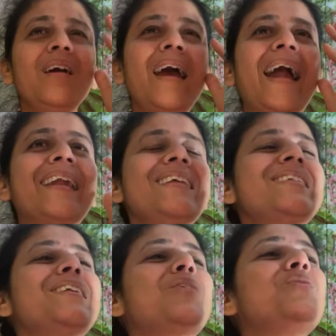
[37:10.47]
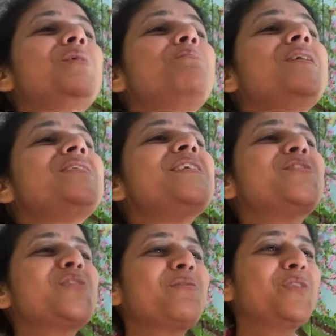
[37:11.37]
at least stick to the
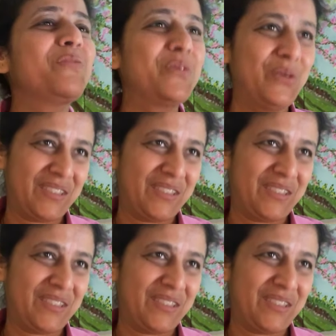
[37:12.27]
basics of the food.